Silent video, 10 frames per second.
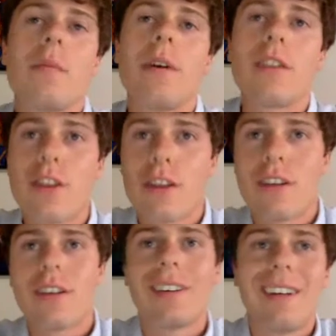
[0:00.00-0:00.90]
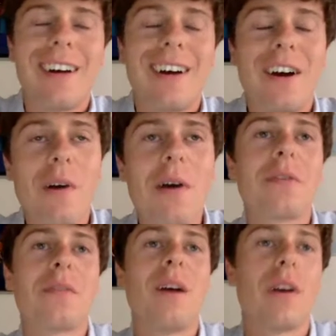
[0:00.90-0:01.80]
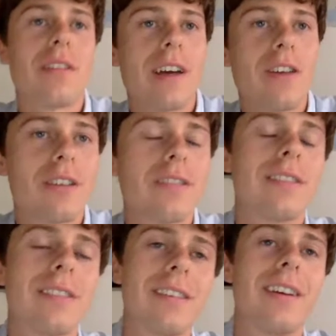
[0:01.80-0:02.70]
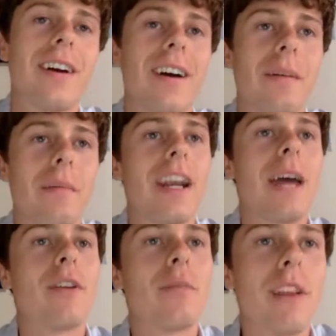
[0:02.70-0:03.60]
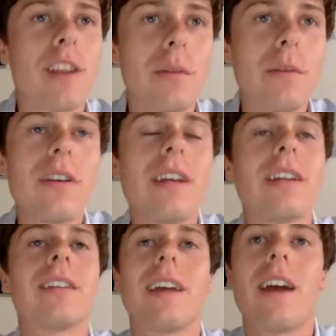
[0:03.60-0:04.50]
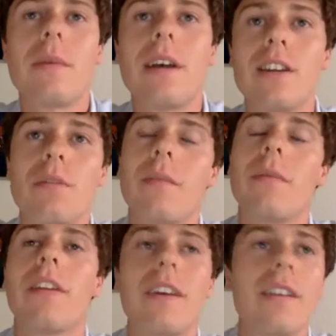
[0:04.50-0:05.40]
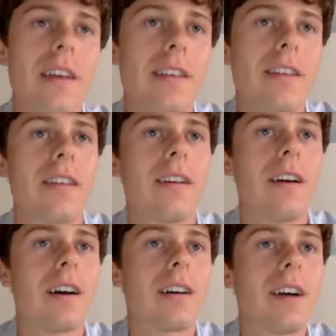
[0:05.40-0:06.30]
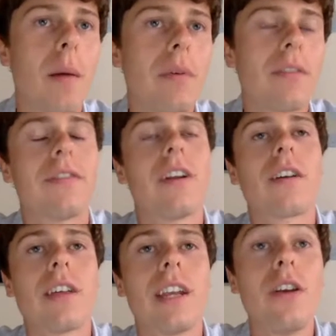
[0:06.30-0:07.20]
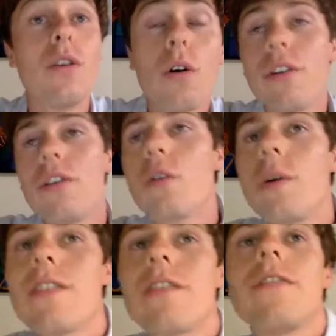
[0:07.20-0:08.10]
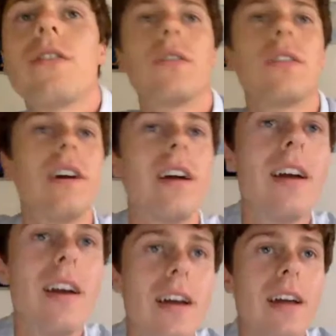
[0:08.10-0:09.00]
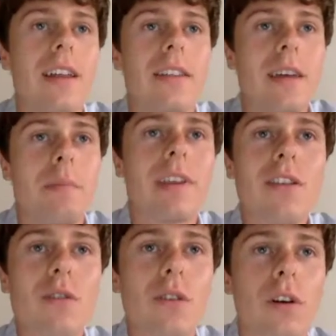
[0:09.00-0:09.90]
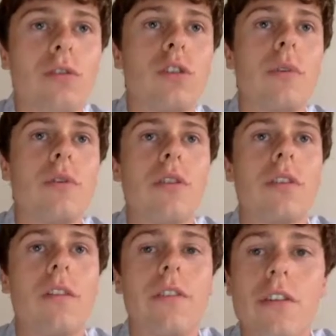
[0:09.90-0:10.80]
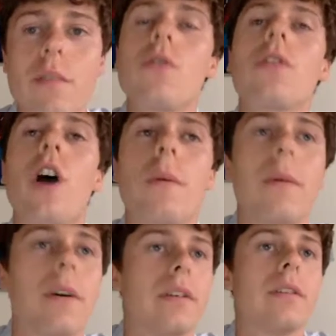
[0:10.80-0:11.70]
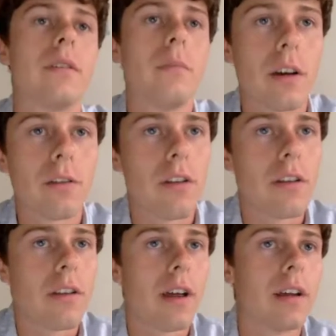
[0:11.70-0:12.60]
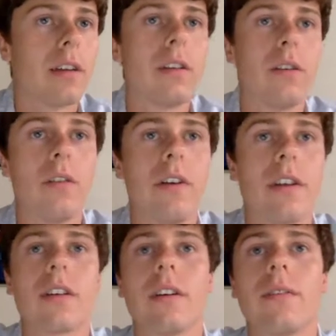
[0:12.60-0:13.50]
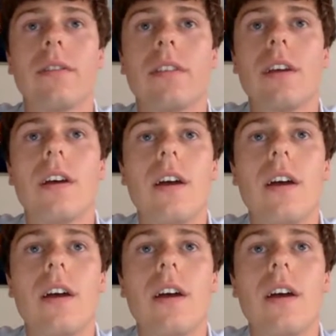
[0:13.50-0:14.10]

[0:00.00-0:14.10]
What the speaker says: Thank you very much. Welcome to my presentation. My name is Benjamin Mooney, and I'm here to present my thesis, Carbon Flux in a Northern Norwegian Fjord, the potential contribution of the small copepod, Microsetella norvegica.